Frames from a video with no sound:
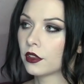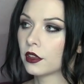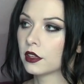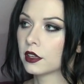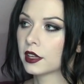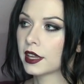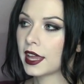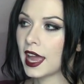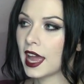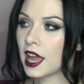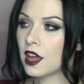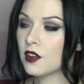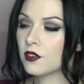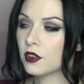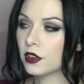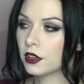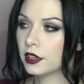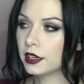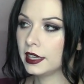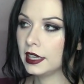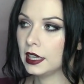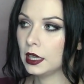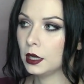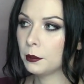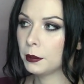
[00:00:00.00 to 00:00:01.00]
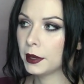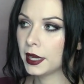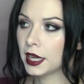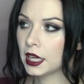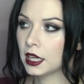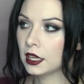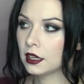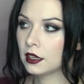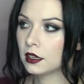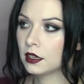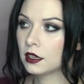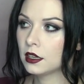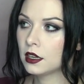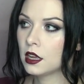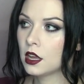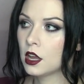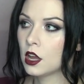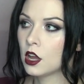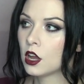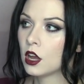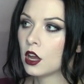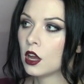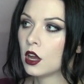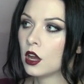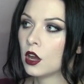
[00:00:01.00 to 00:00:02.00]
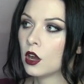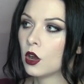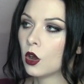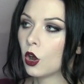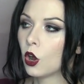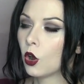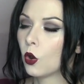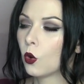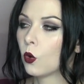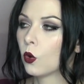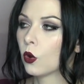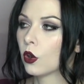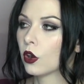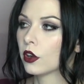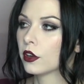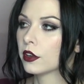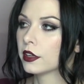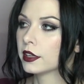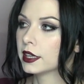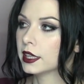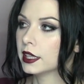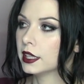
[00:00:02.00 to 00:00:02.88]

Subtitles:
the Kat Von D pen or